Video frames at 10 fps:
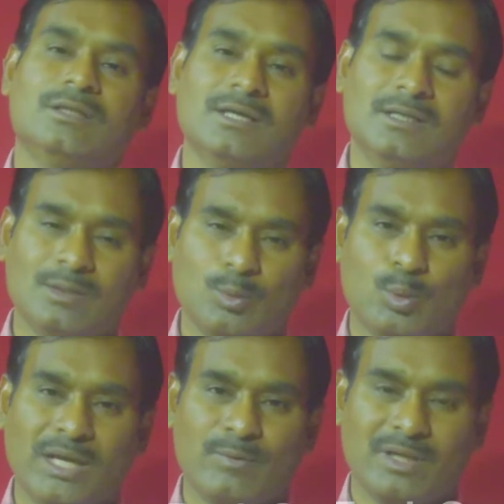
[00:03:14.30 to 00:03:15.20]
the
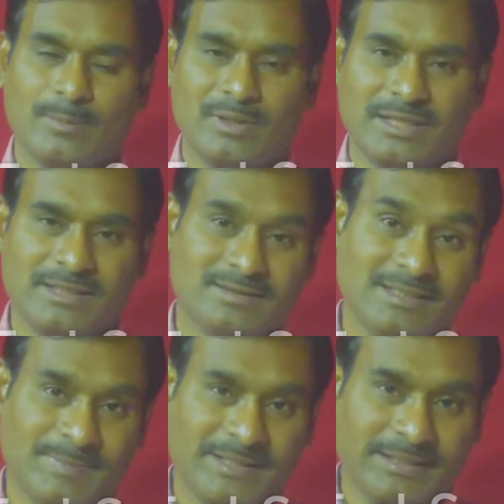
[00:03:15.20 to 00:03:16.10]
y variable, that is the
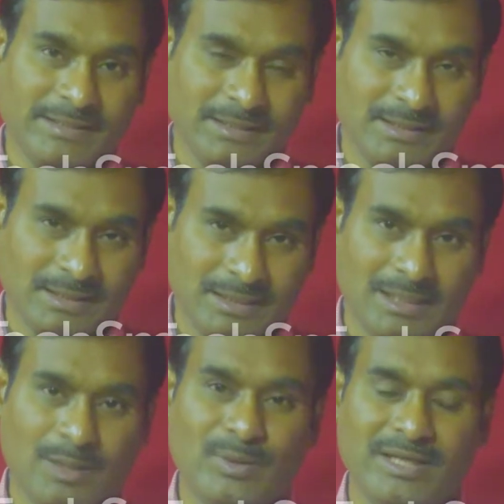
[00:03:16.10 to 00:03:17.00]
dependent
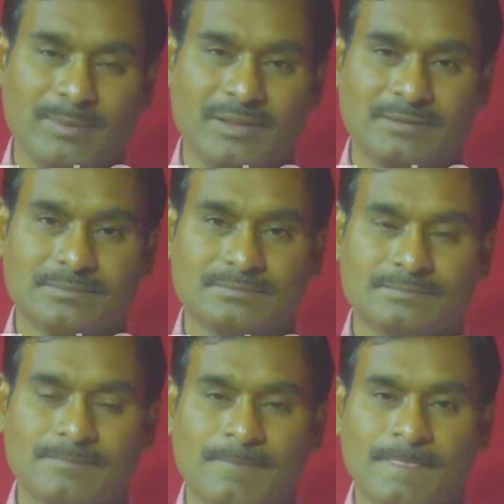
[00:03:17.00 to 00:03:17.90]
variable.
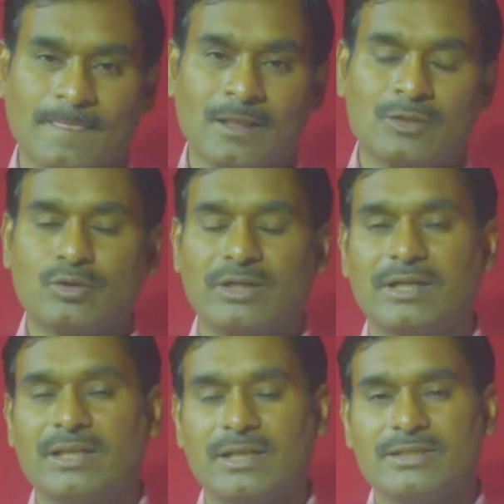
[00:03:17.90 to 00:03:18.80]
So in
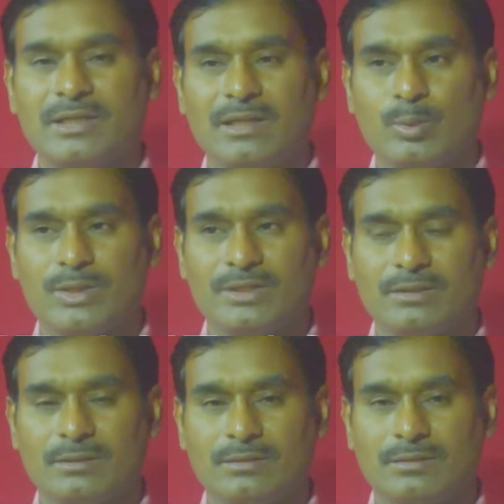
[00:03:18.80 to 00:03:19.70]
a regression
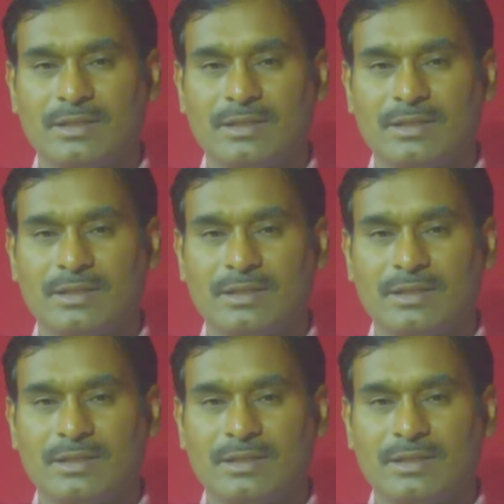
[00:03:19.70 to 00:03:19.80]
equation,